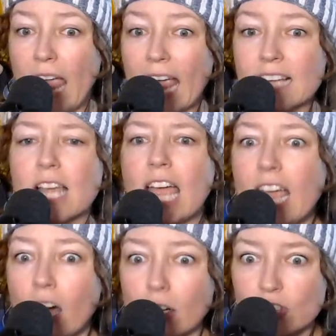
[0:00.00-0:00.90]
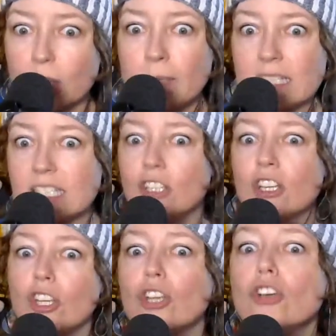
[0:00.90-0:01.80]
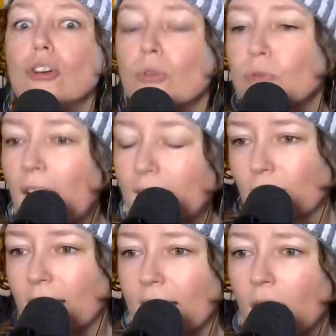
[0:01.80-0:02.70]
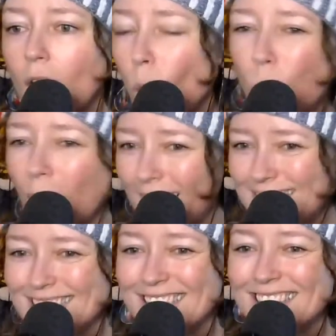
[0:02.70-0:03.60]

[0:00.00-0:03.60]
anti-LGBTQ rhetoric. What?